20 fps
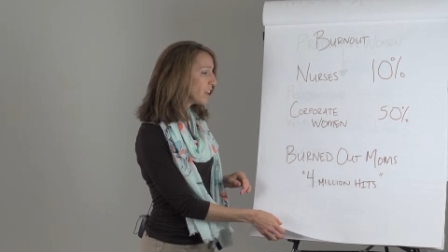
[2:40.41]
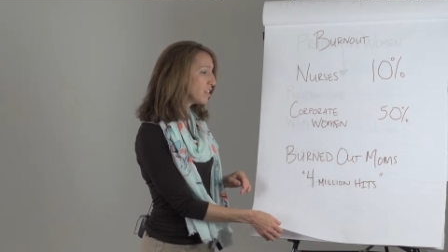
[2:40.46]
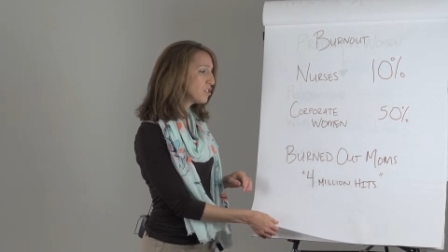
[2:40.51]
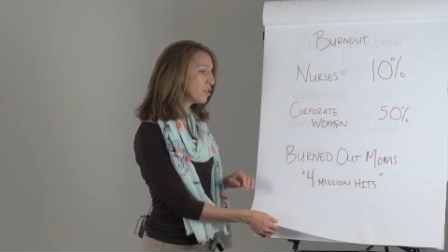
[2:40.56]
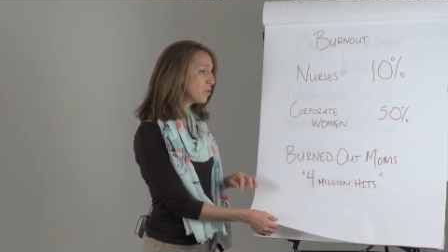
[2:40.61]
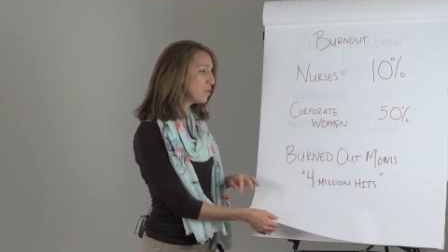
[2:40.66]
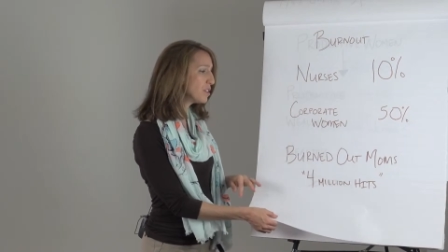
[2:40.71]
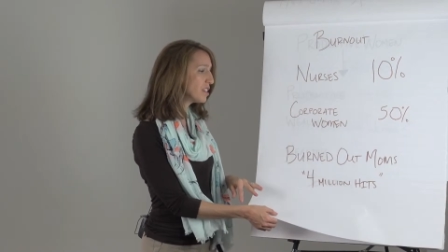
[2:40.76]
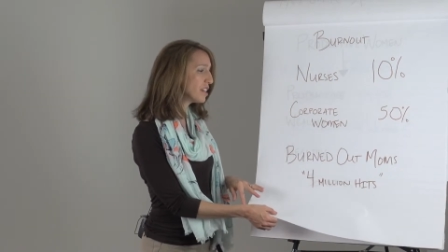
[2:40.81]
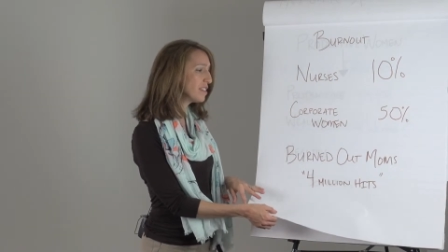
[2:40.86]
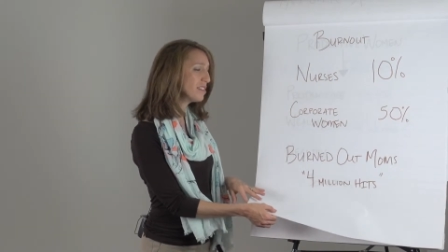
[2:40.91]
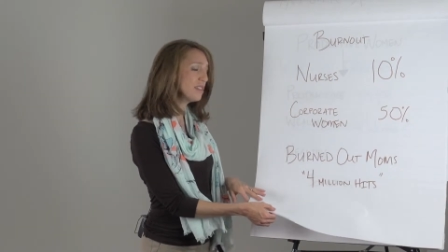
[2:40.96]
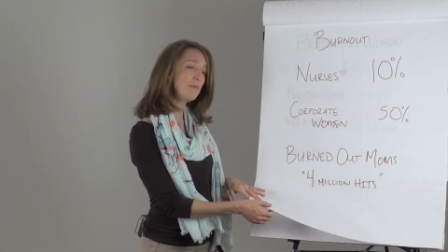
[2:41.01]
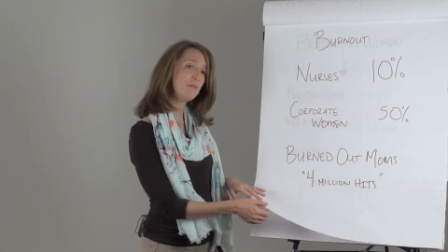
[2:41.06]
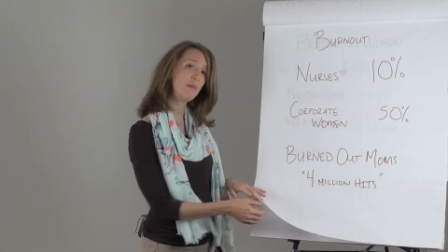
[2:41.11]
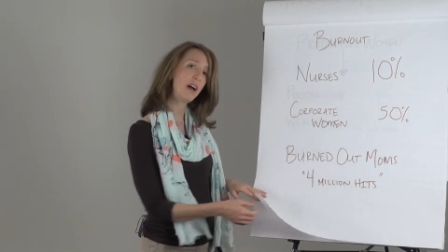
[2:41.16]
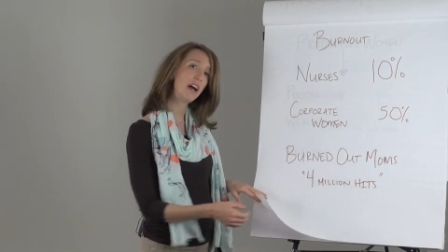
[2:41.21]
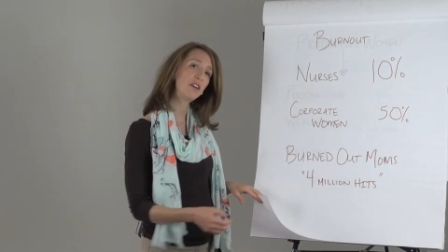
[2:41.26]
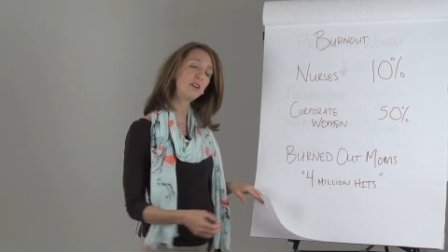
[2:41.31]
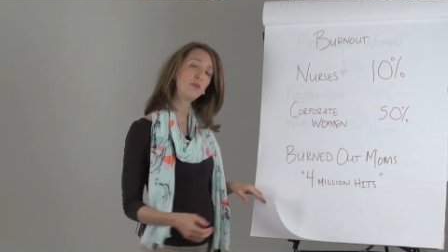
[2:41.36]
So it
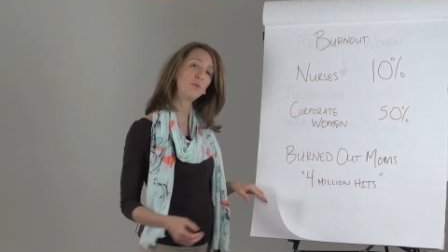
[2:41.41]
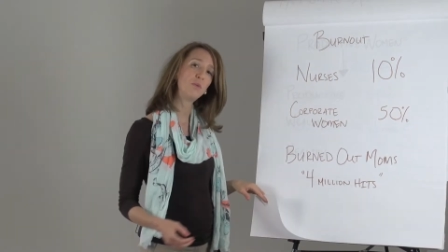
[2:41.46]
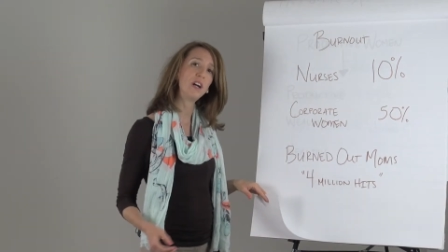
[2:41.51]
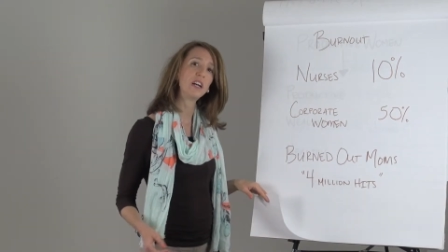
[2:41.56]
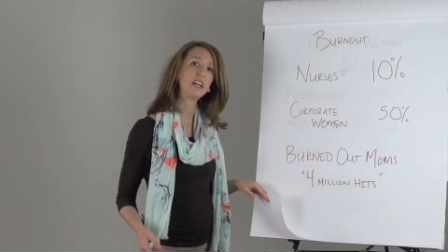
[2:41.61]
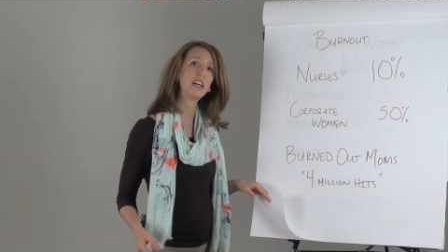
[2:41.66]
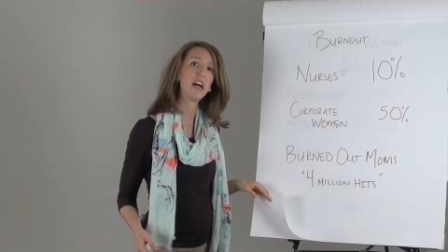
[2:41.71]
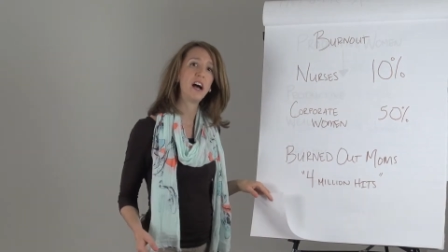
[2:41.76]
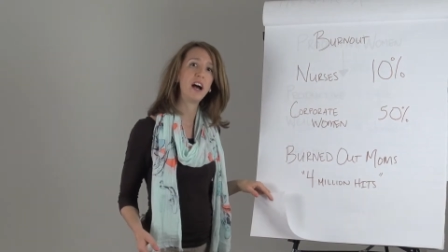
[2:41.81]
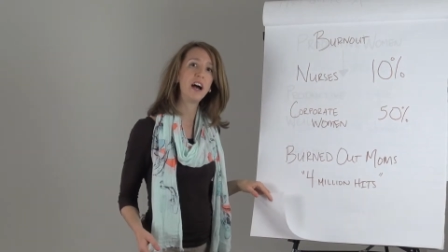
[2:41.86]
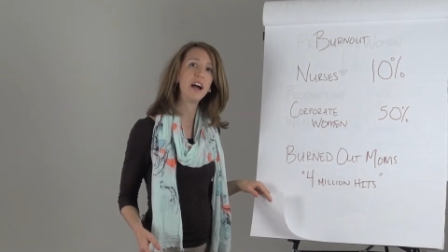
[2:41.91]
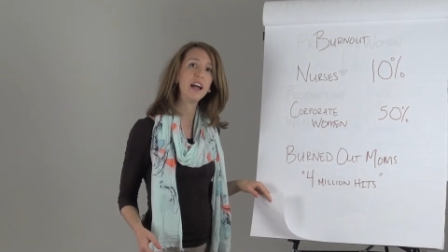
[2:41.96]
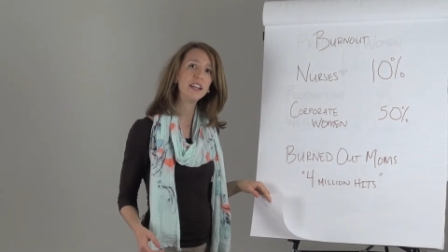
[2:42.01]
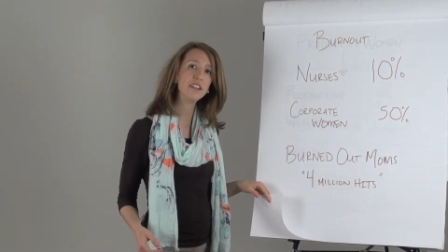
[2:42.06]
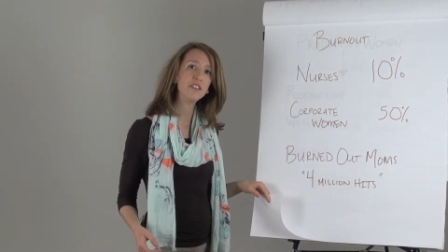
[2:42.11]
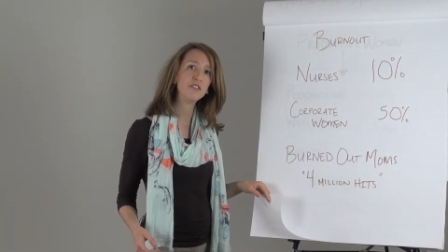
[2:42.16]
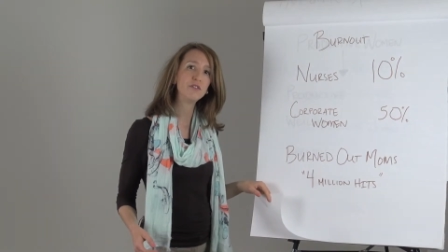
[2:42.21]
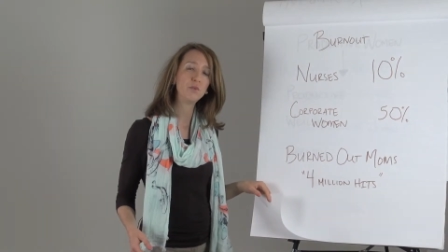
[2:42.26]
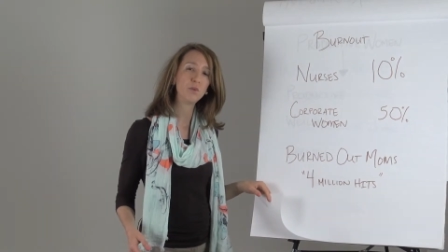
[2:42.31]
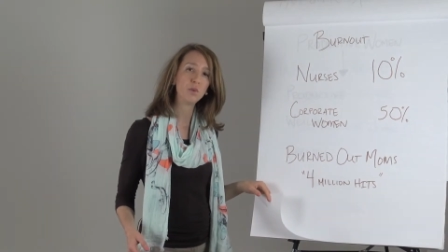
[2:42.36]
doesn't matter what
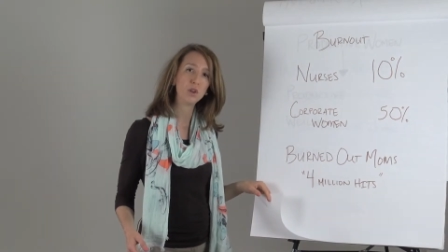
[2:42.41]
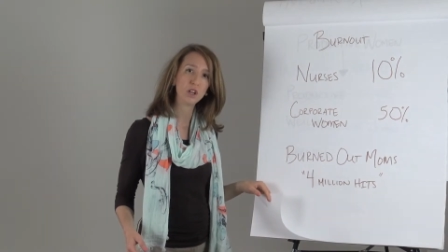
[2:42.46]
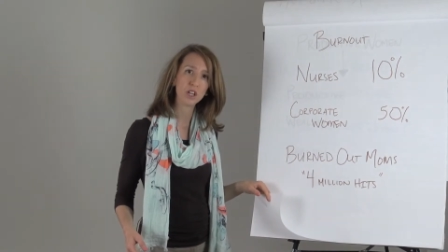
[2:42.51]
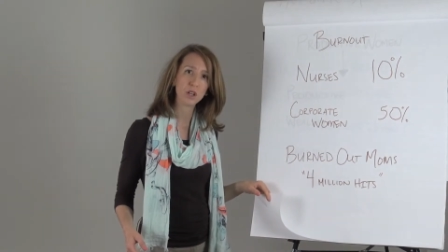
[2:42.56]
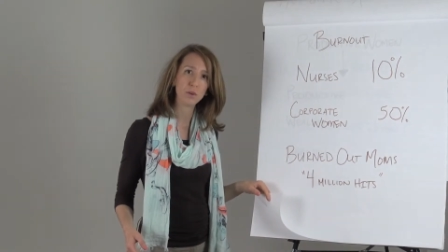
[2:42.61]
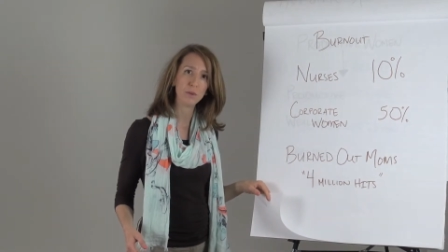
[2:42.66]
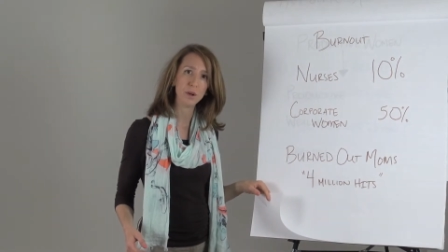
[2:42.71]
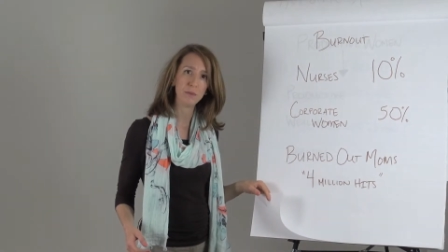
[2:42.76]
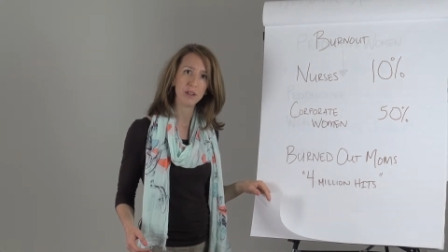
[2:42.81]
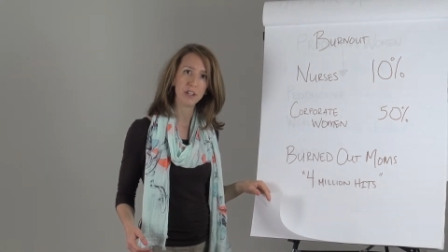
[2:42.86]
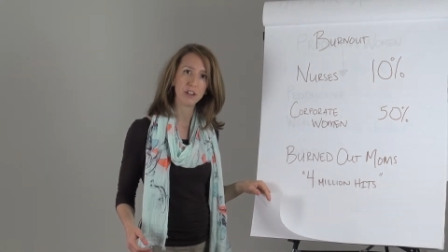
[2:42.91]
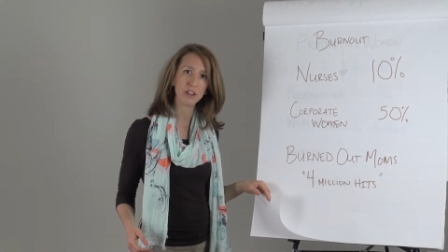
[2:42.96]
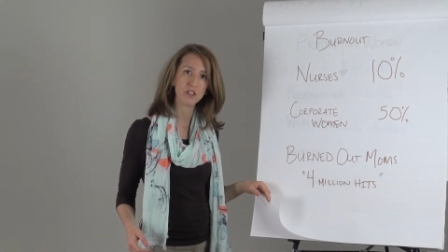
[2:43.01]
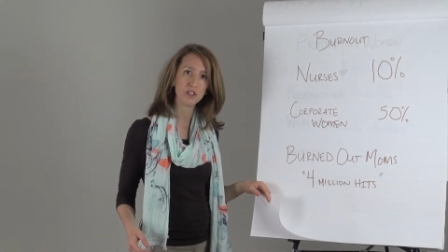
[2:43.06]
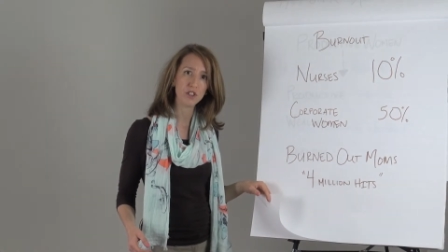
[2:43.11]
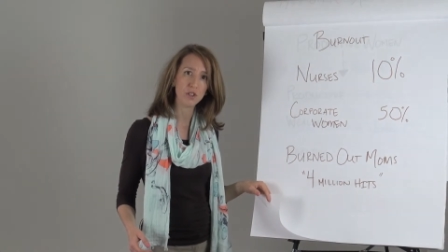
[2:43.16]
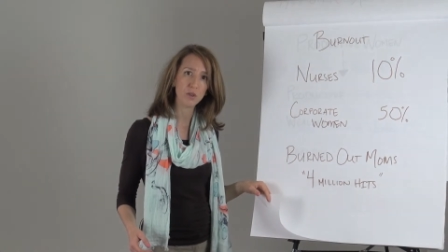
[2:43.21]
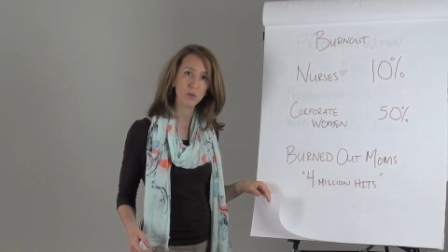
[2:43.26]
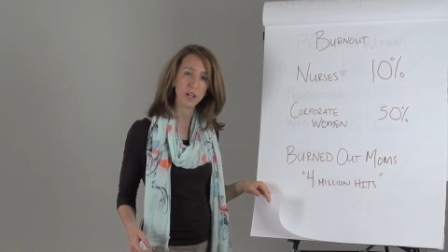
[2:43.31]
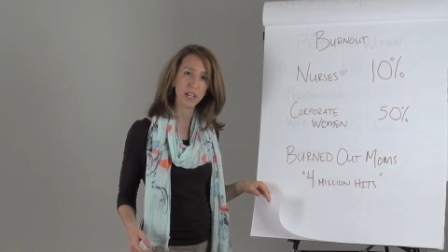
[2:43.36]
kind of work women are
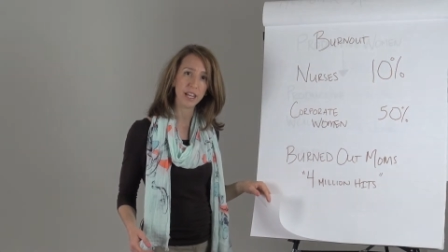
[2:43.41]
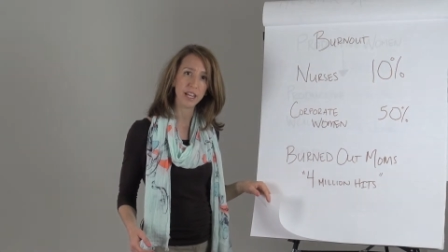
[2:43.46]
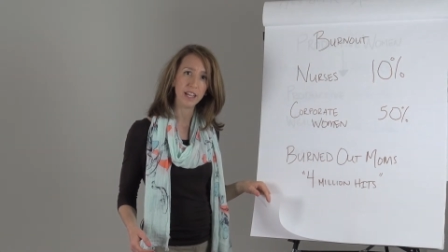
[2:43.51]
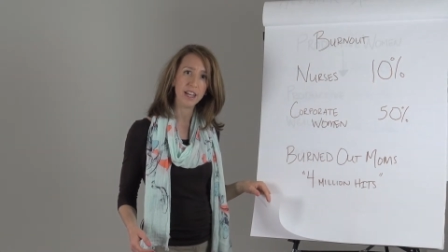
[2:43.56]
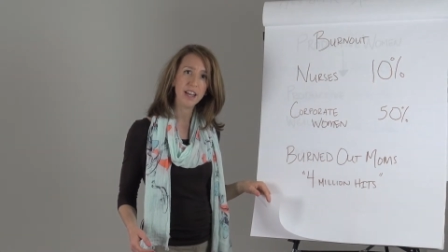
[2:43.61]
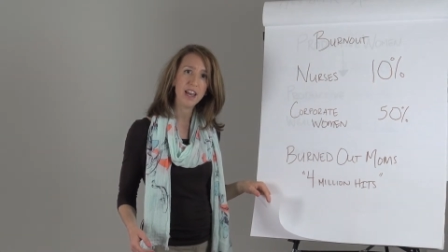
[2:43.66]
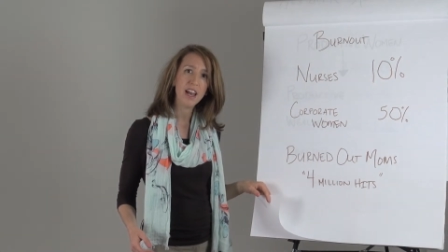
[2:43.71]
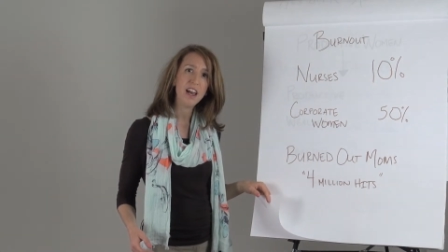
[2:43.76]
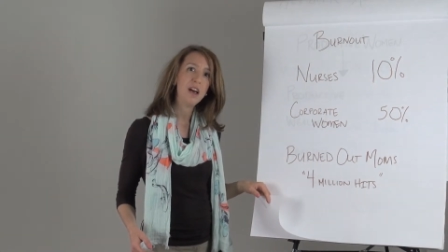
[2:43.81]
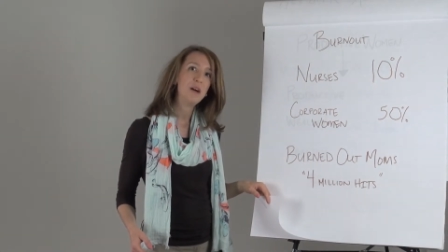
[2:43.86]
doing,